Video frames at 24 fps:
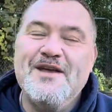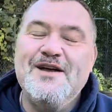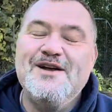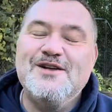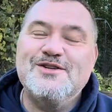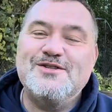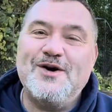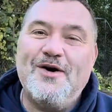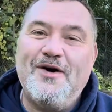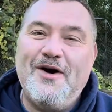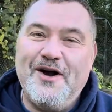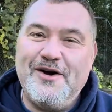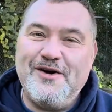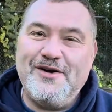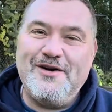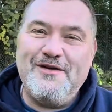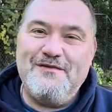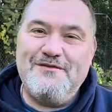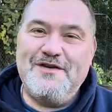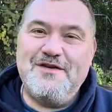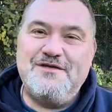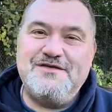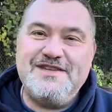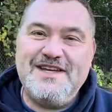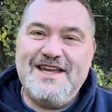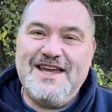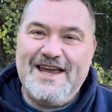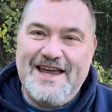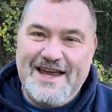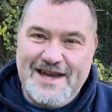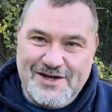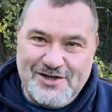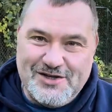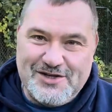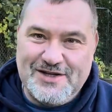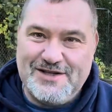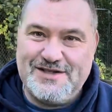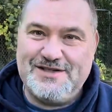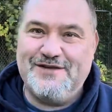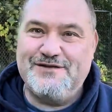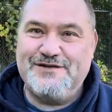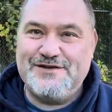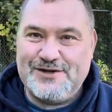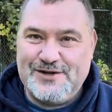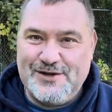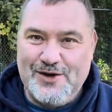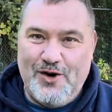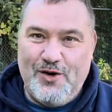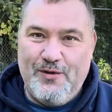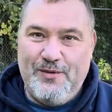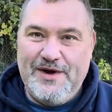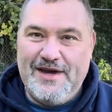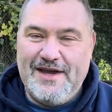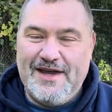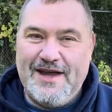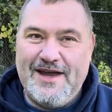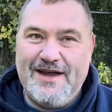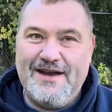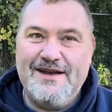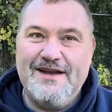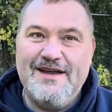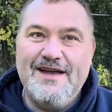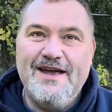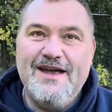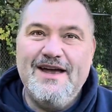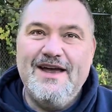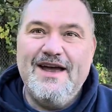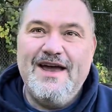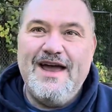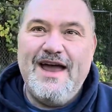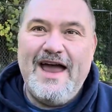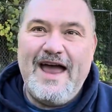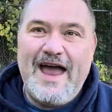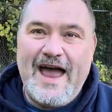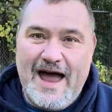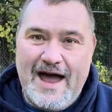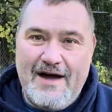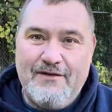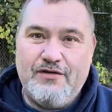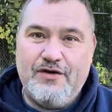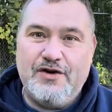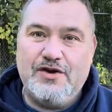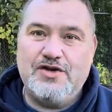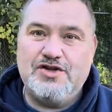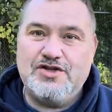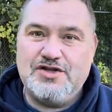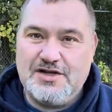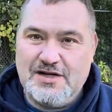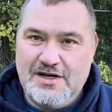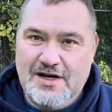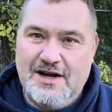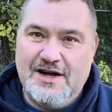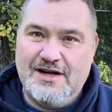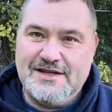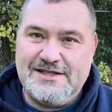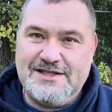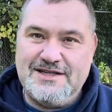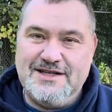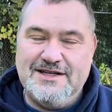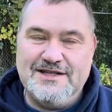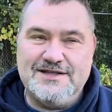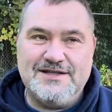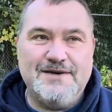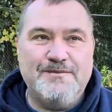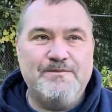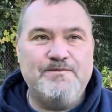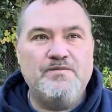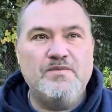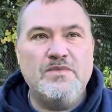So 150 inches of snow we get average a season.